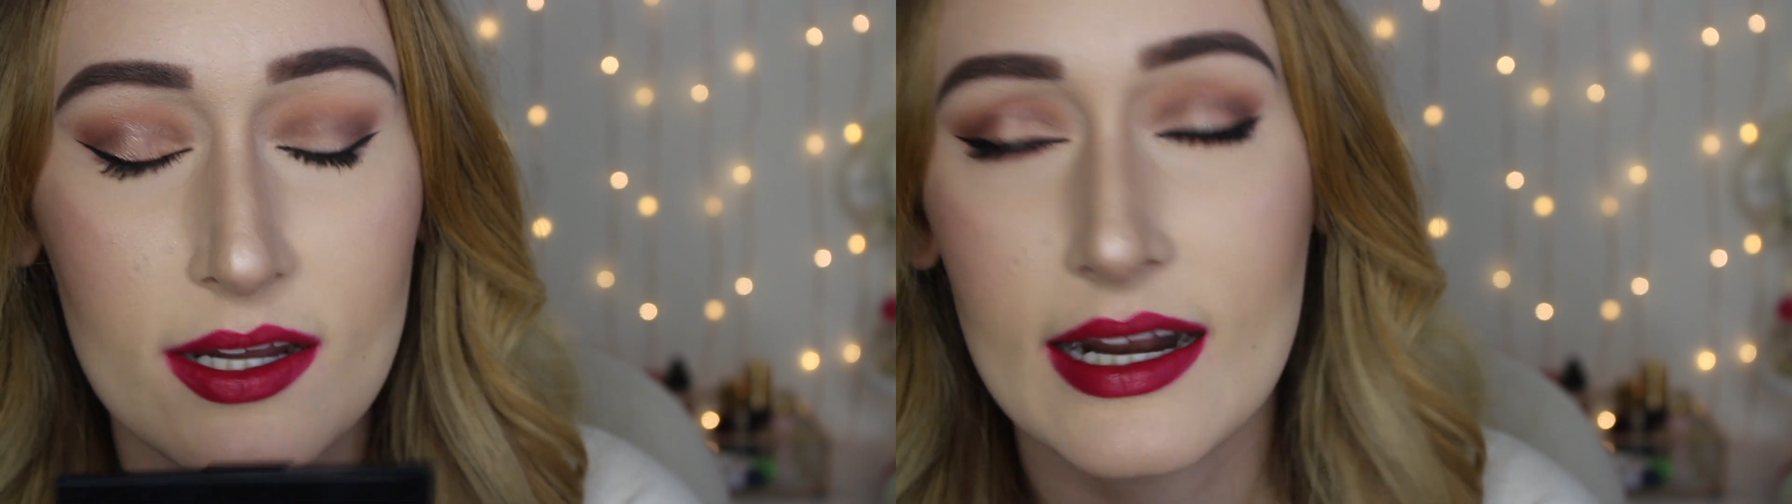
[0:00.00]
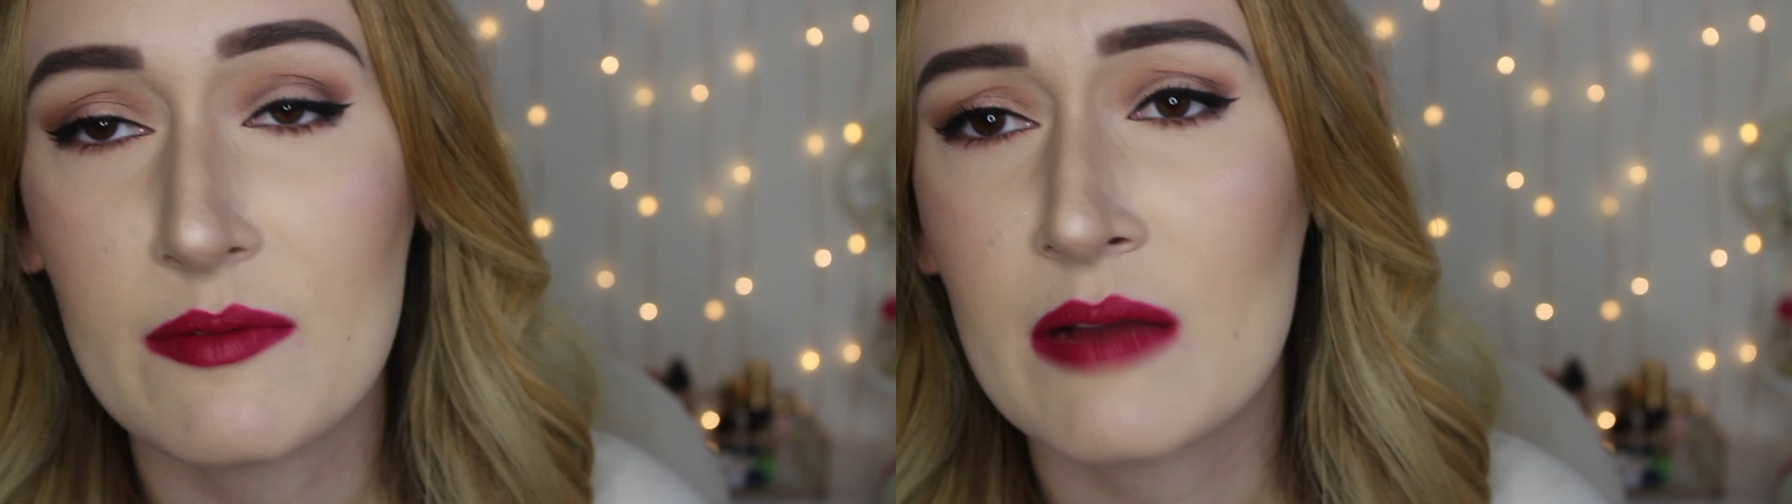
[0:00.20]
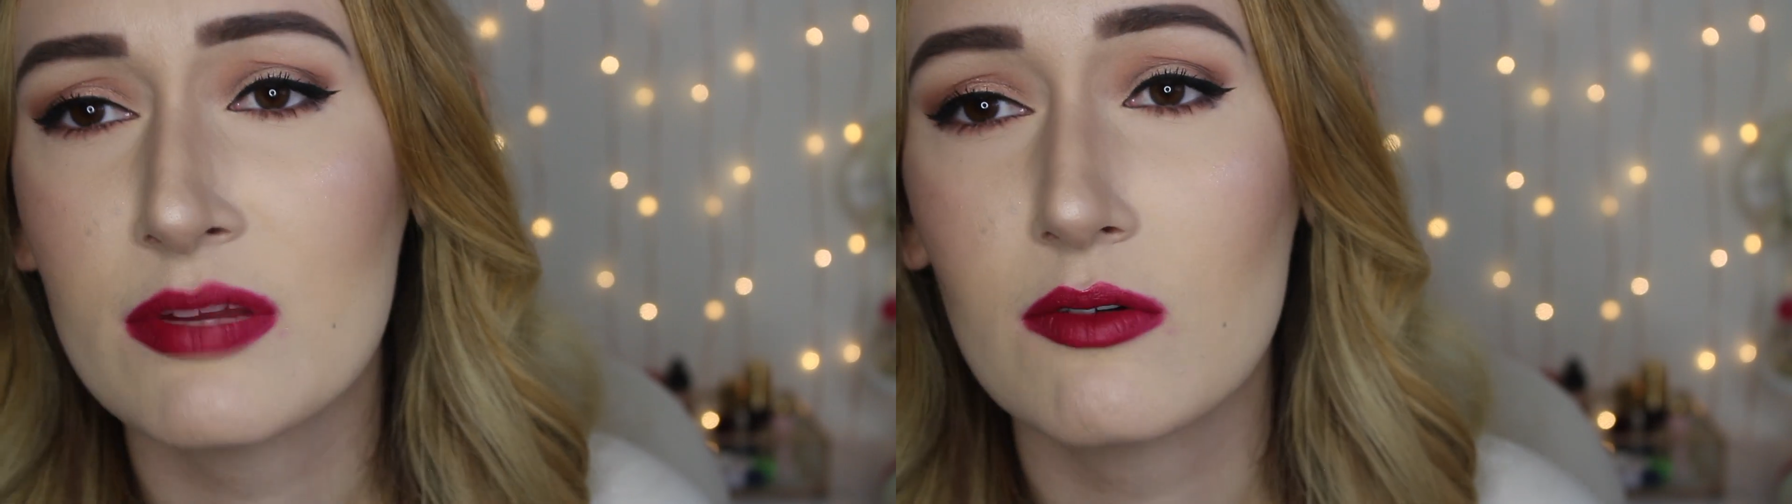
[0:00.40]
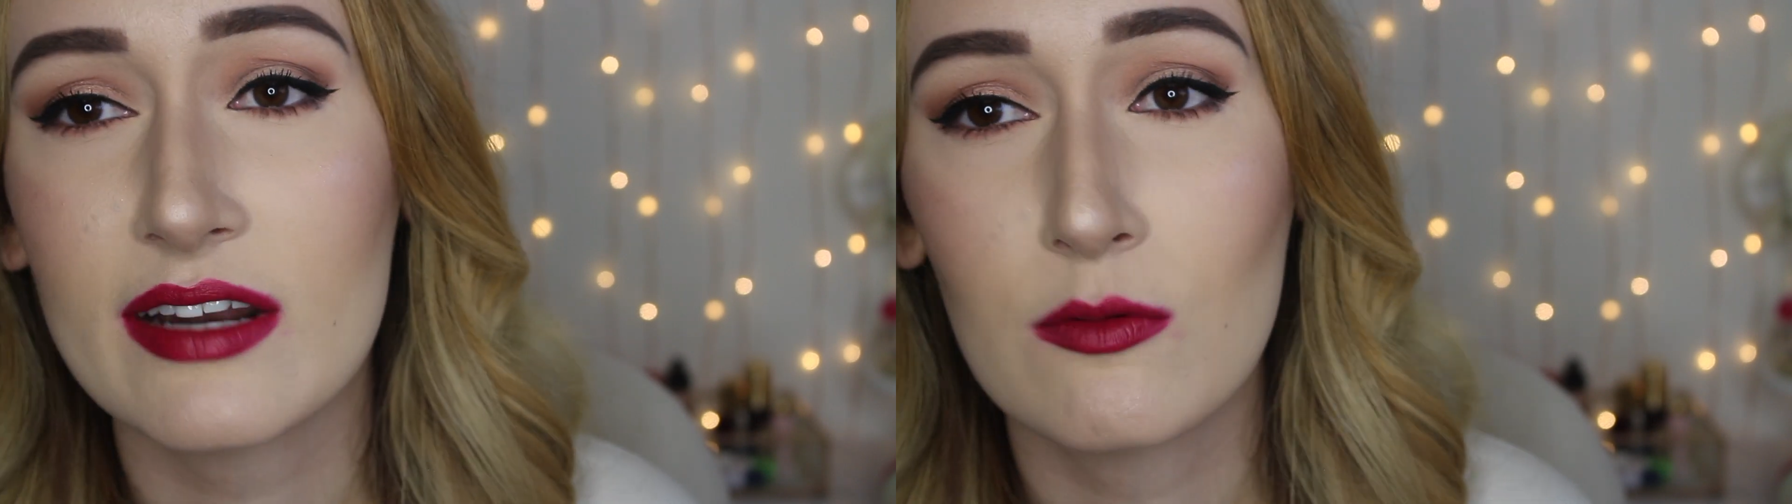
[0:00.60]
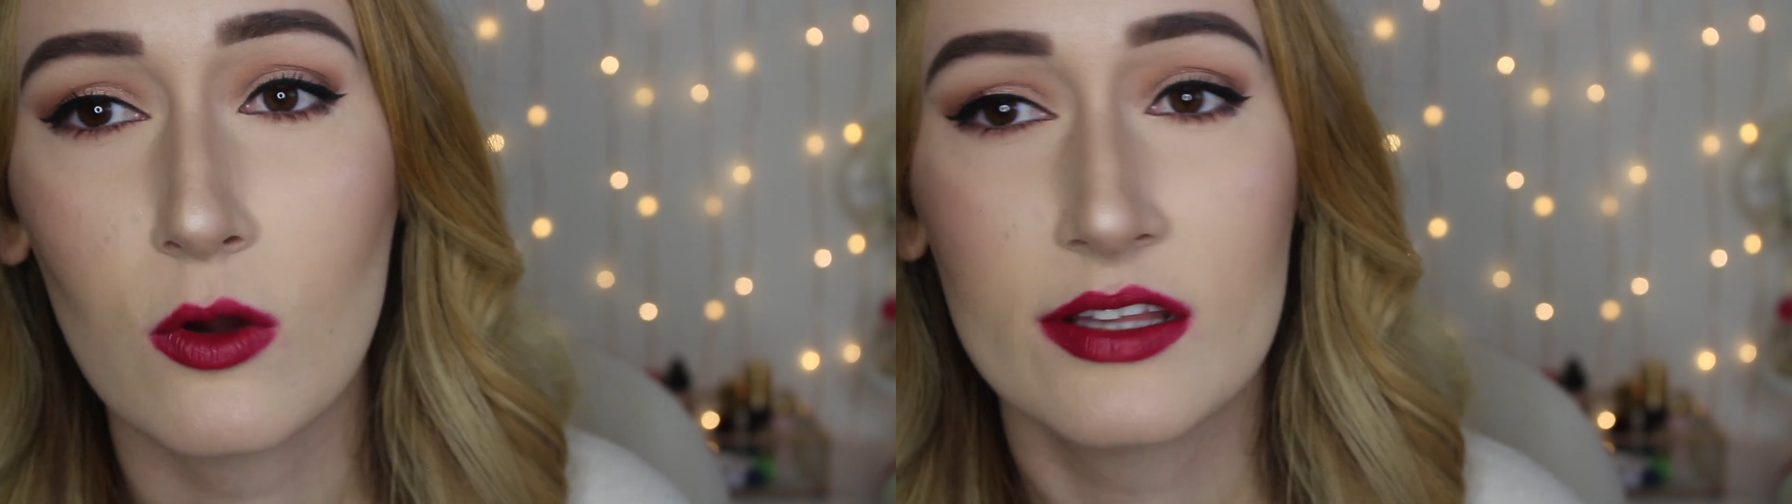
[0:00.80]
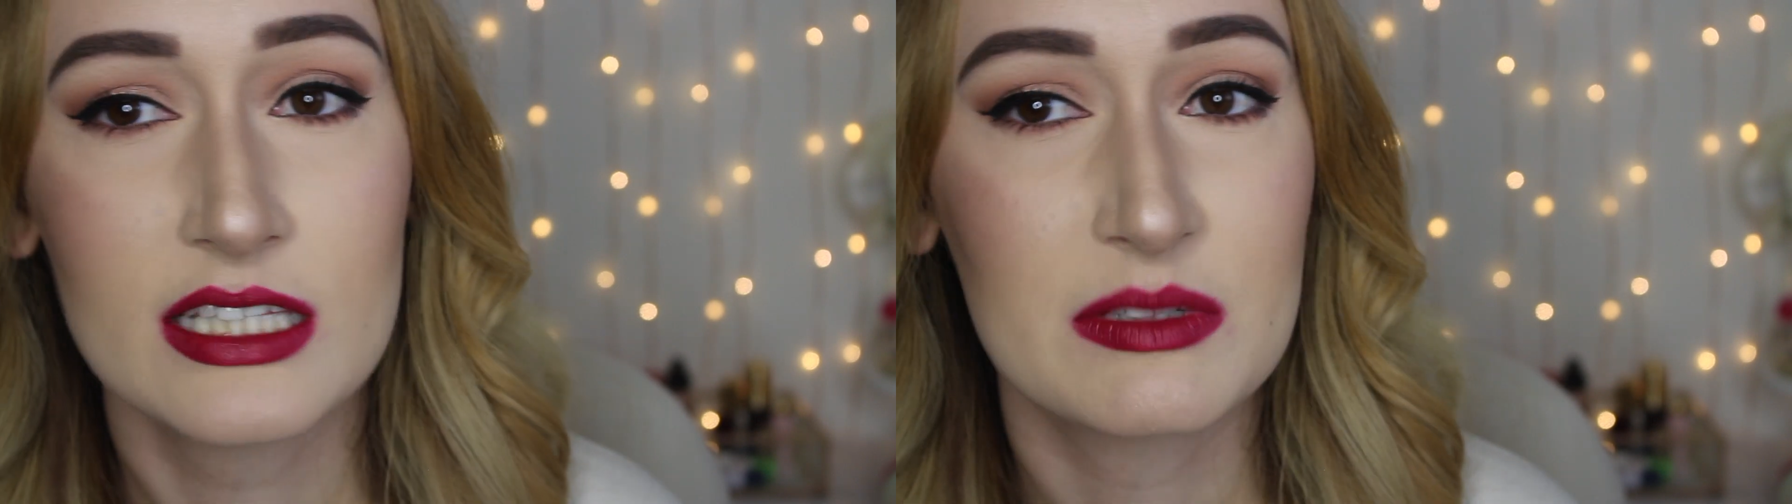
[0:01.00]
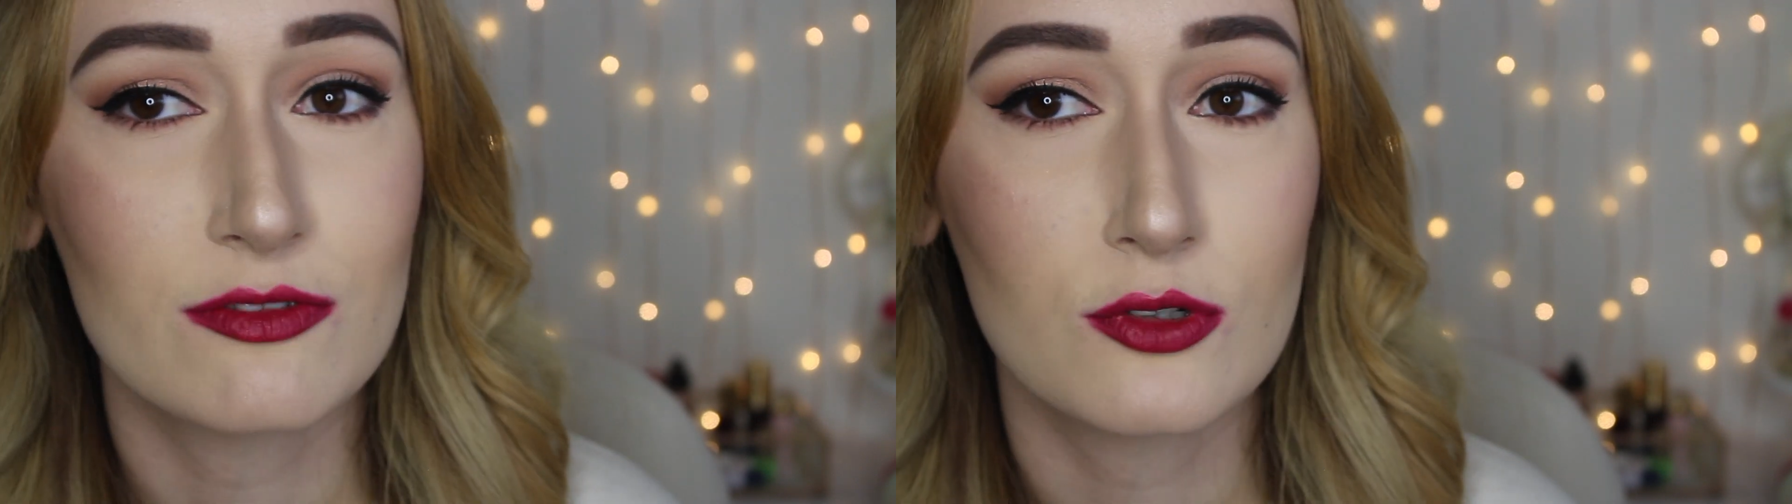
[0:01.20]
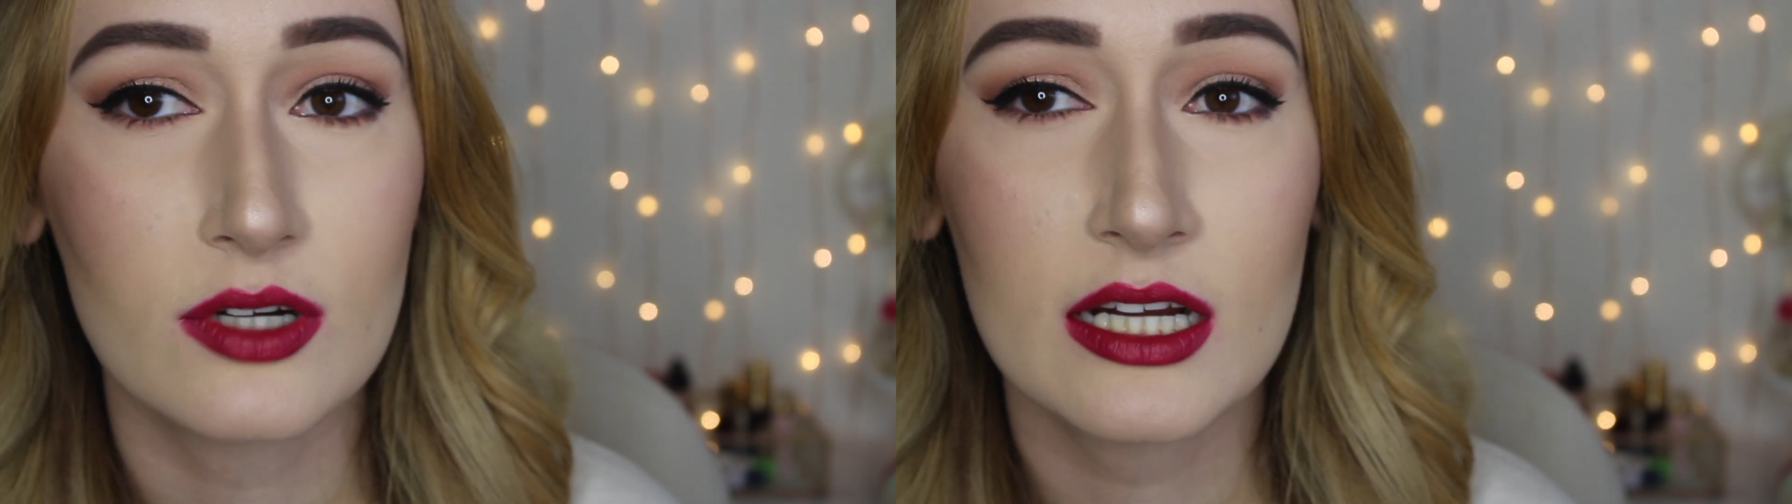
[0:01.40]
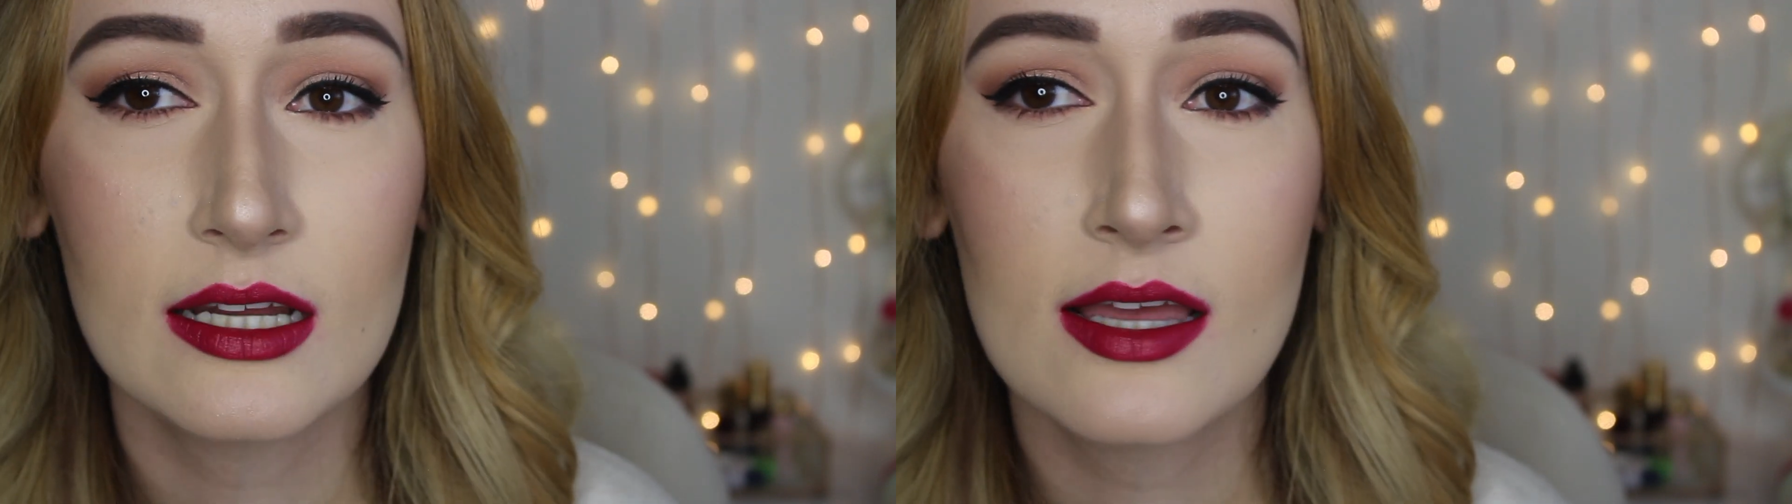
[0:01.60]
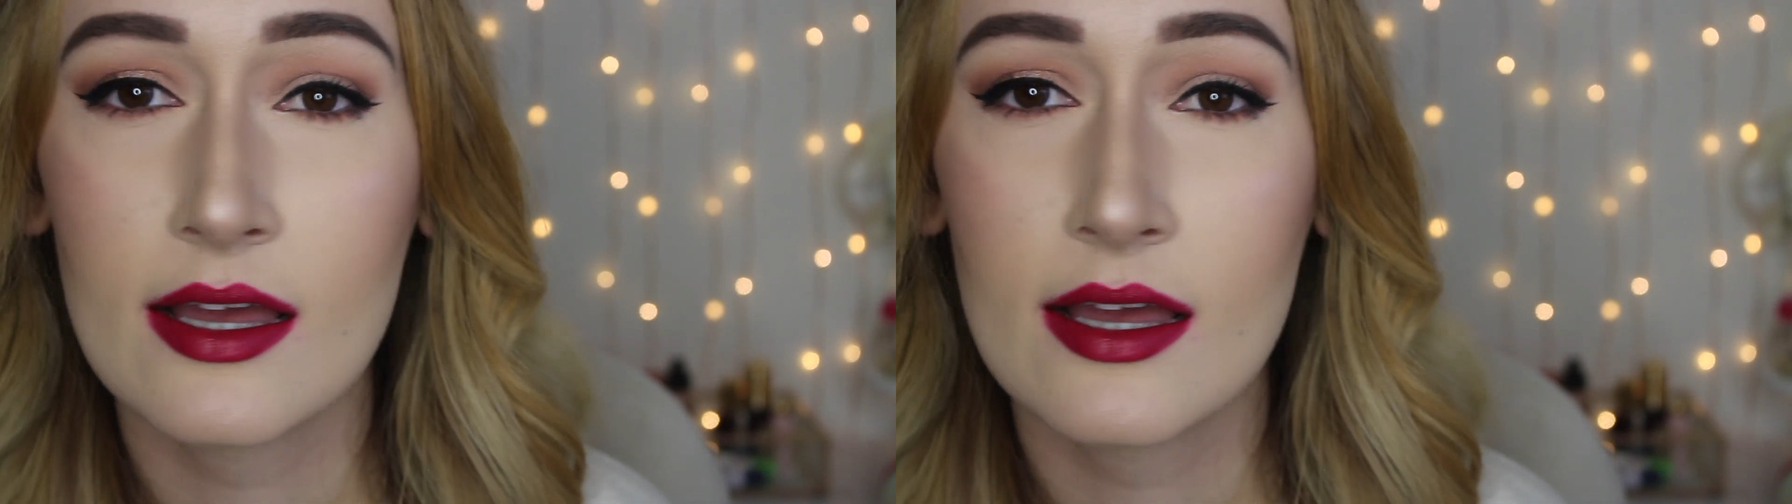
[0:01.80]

And I remember when I wore this before,